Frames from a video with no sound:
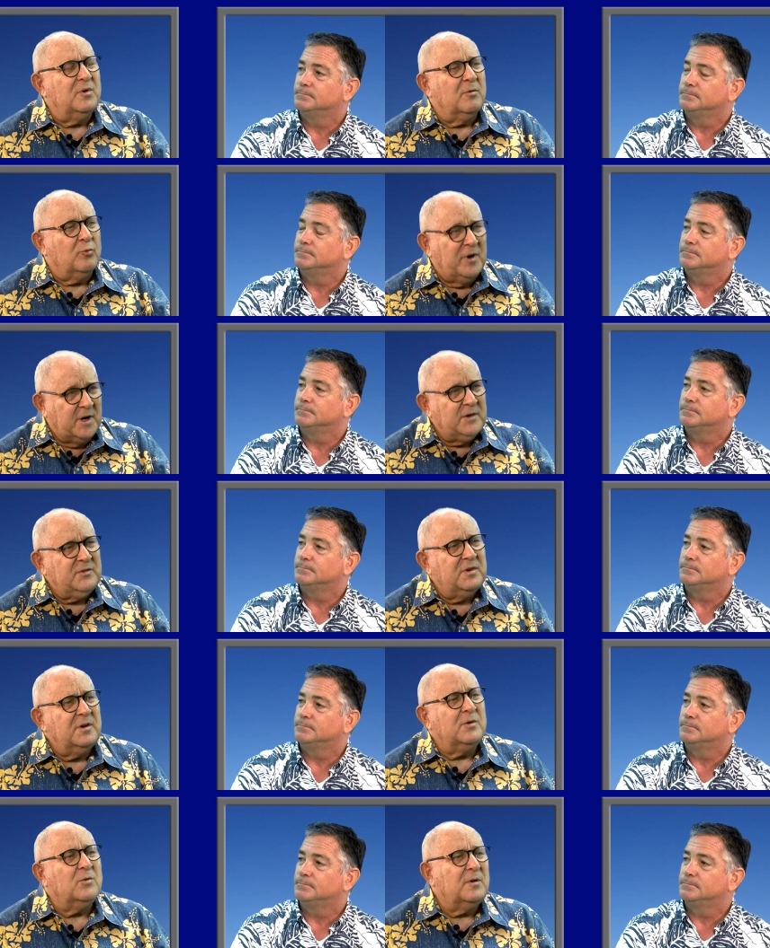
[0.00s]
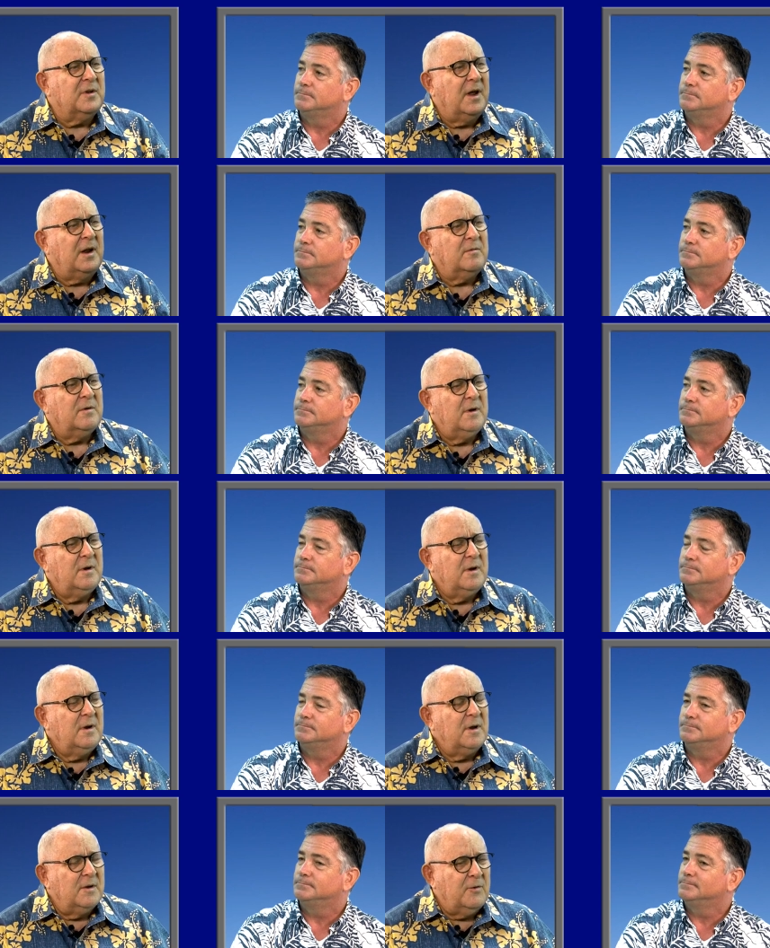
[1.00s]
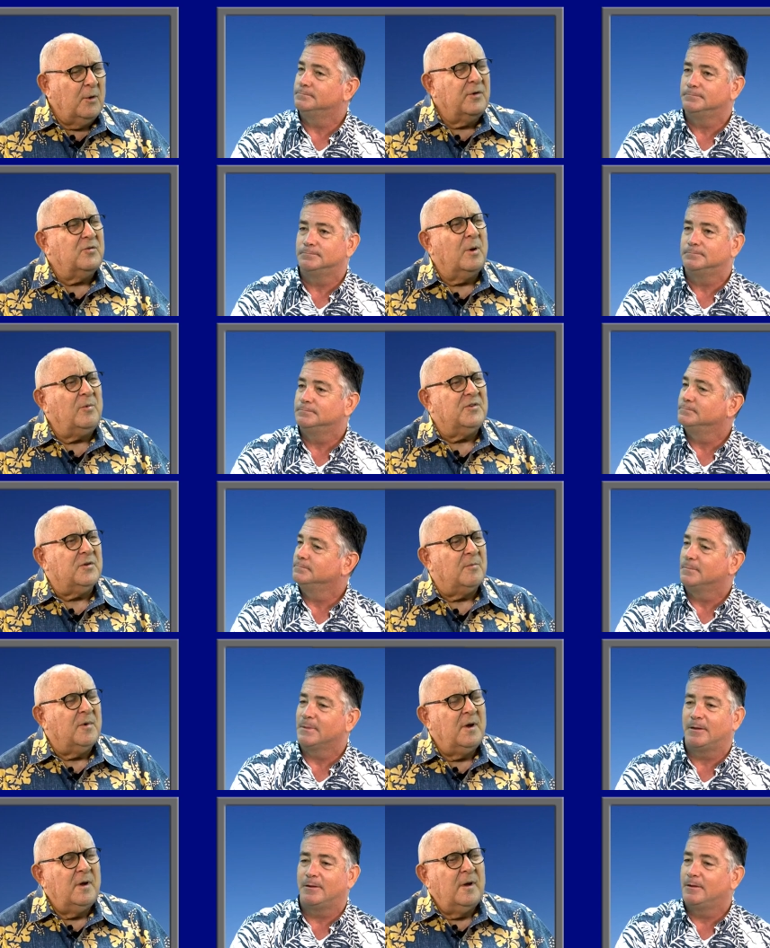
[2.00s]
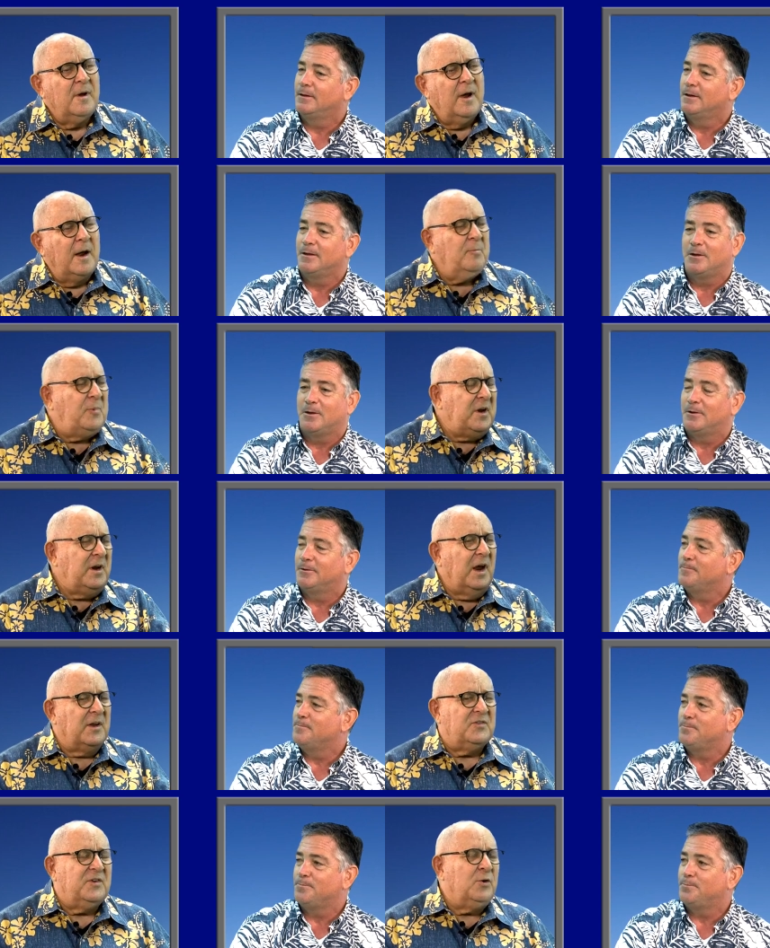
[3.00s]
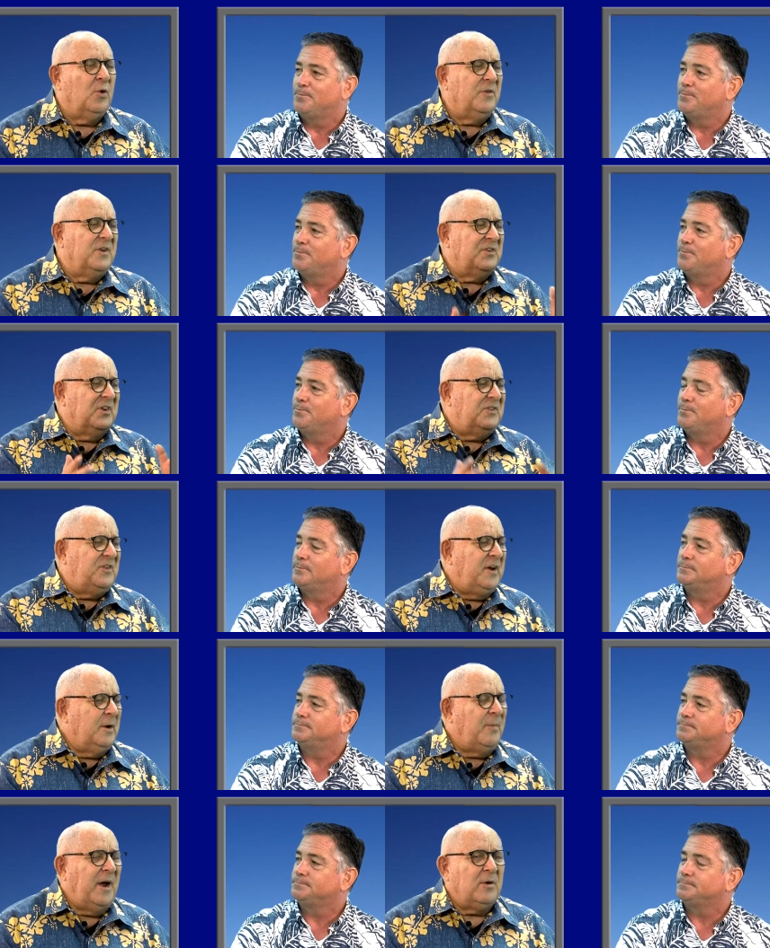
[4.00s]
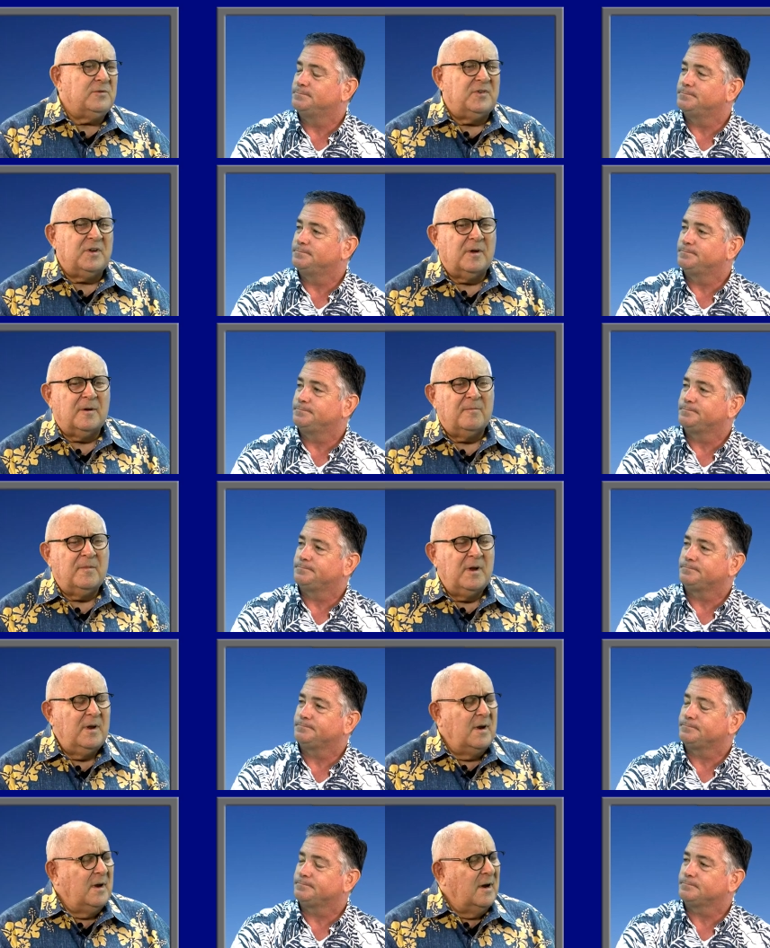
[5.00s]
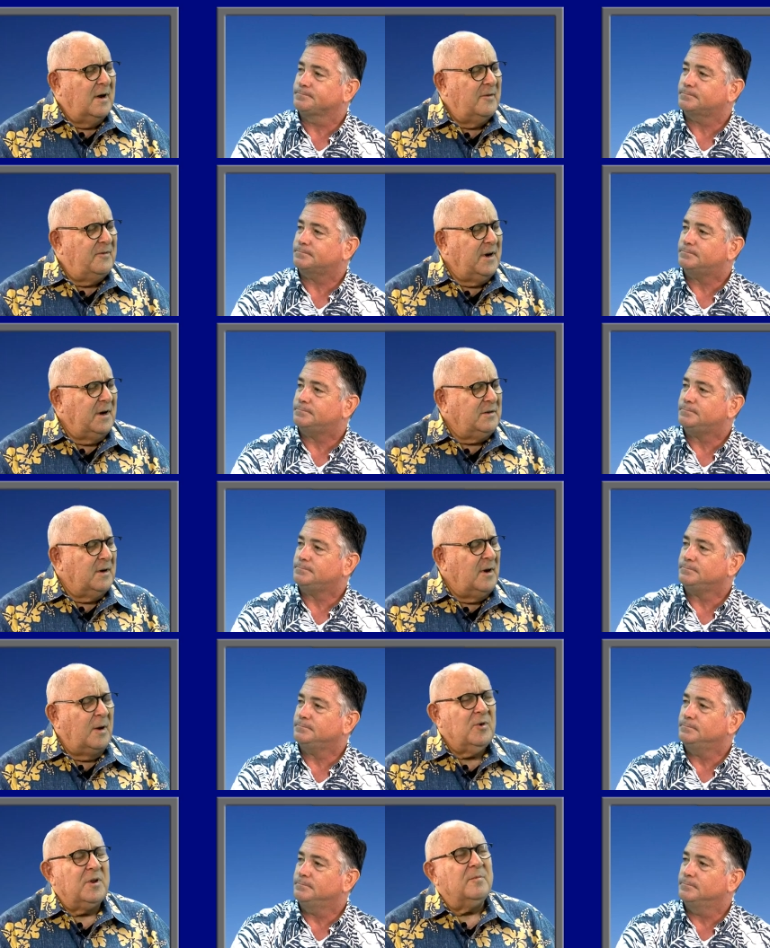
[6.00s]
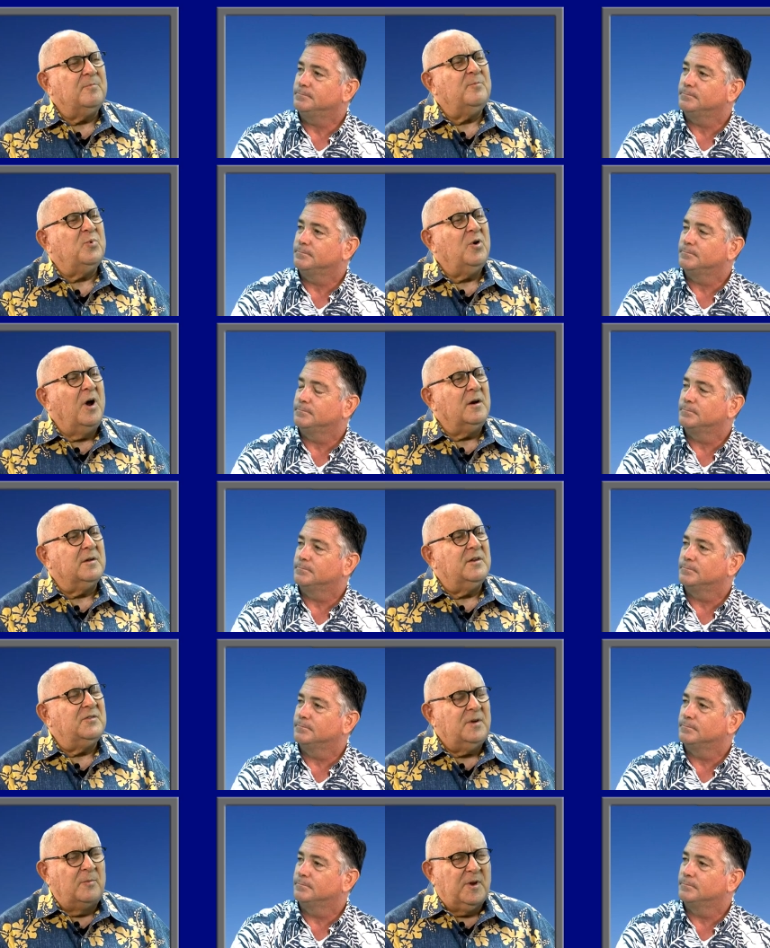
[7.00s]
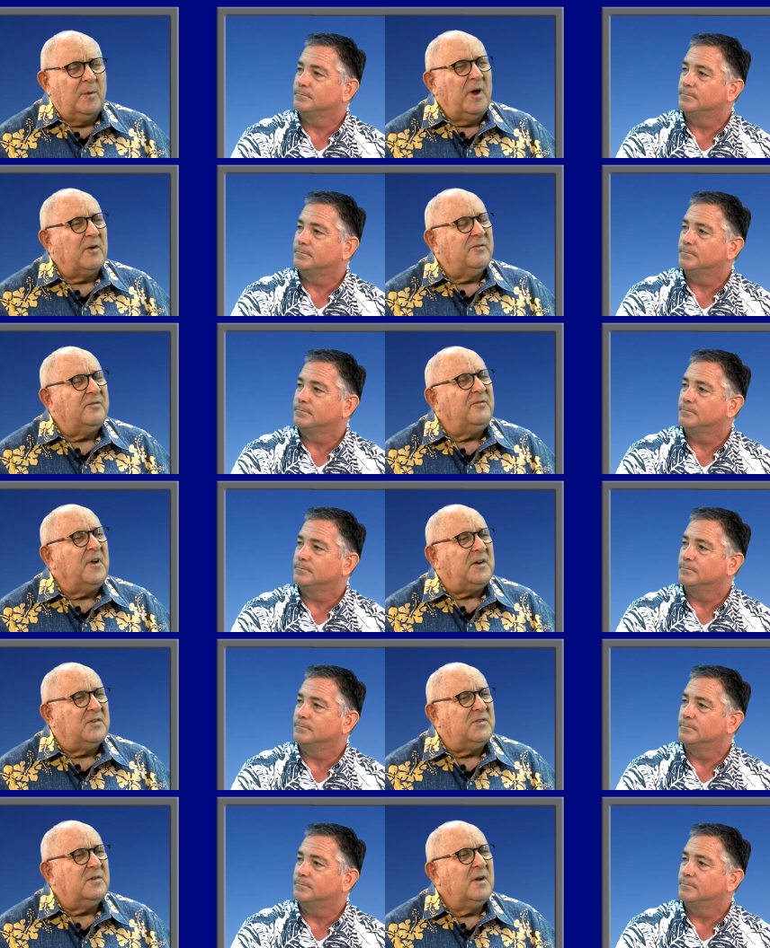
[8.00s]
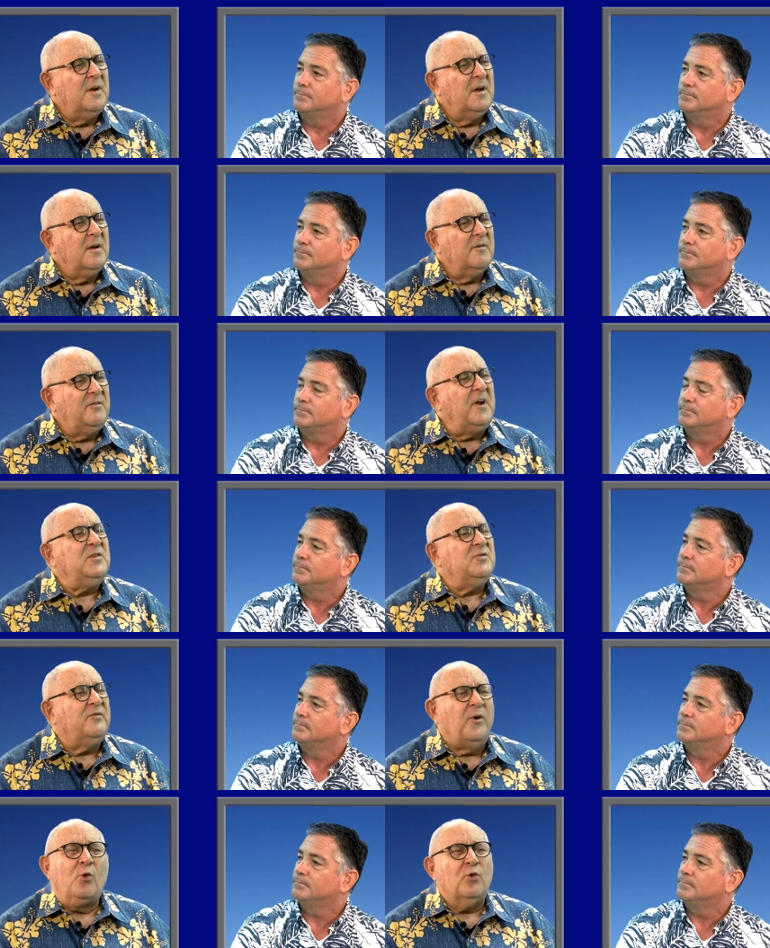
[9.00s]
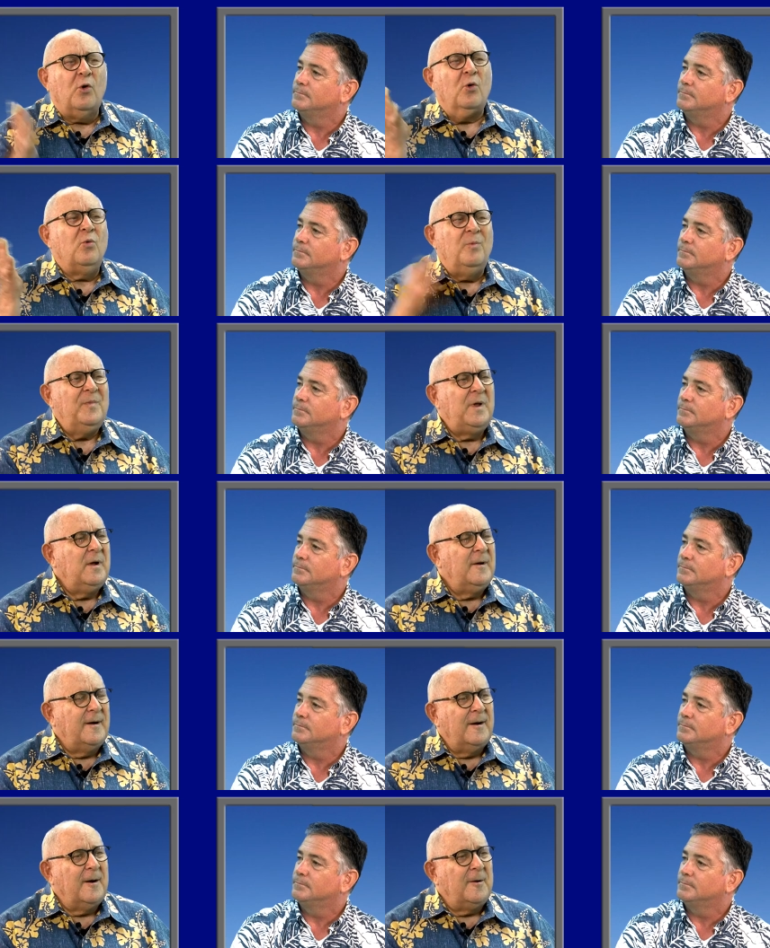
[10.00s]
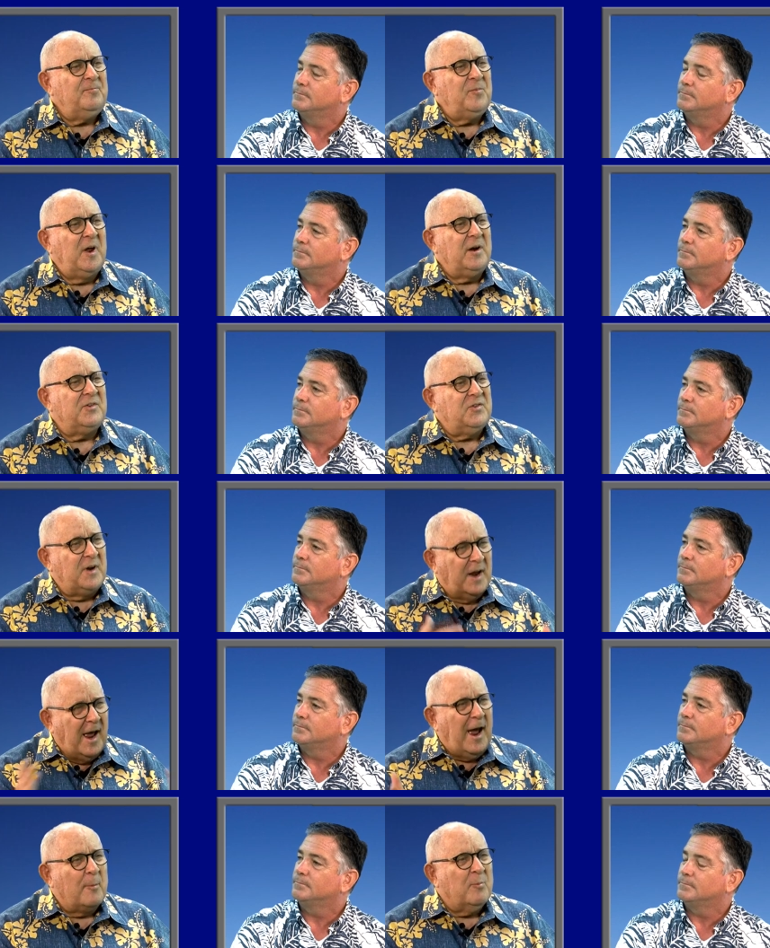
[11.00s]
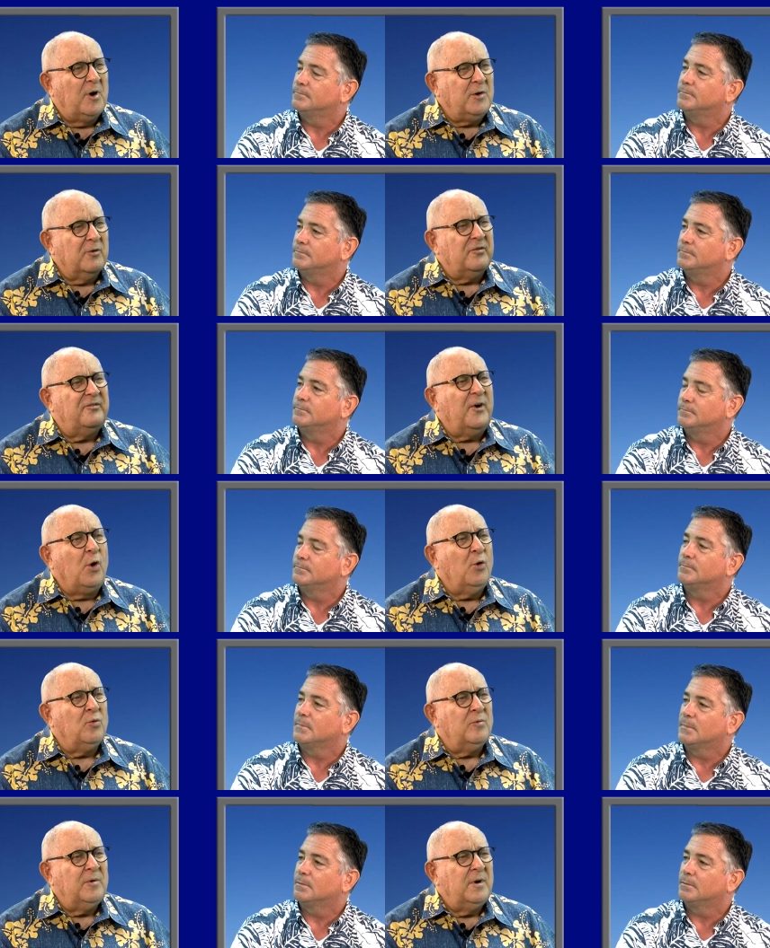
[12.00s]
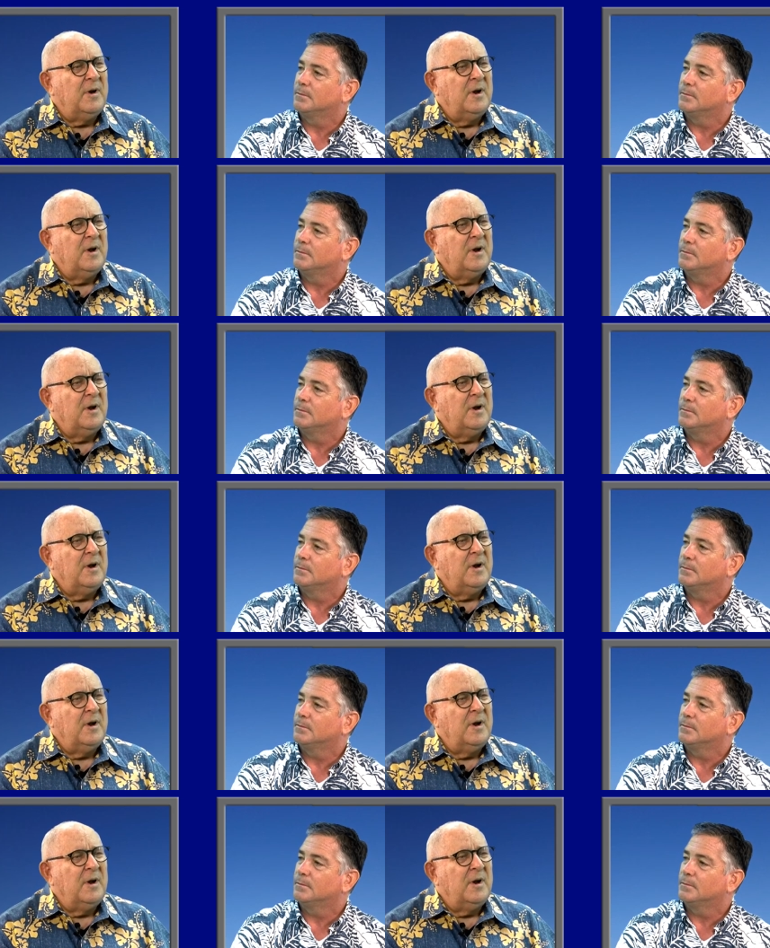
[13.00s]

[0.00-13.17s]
Speaker 1: rigged and all that. It's very troublesome. And P.S., there's this thing about, I forget the name of the product. There's something about face photo, and it's an app on your phone.